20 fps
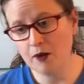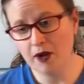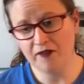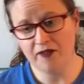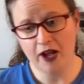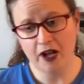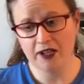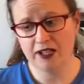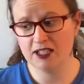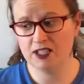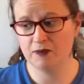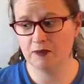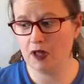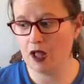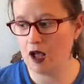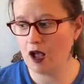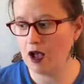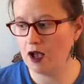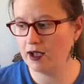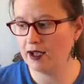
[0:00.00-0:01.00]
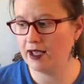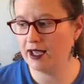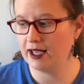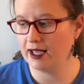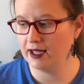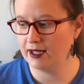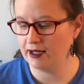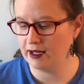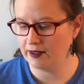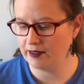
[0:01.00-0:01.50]
I found his blog
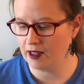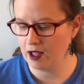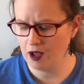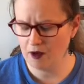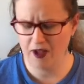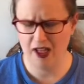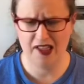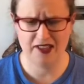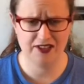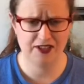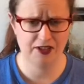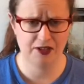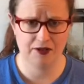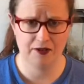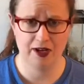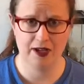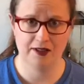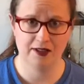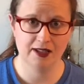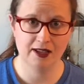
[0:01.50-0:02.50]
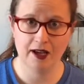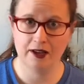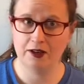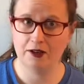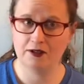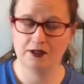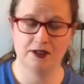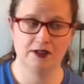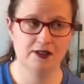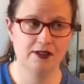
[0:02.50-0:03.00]
and I thought, oh wow, this is great, this guy
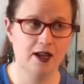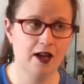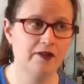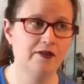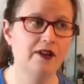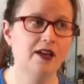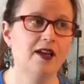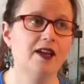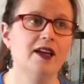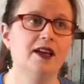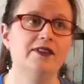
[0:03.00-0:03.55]
knows his stuff.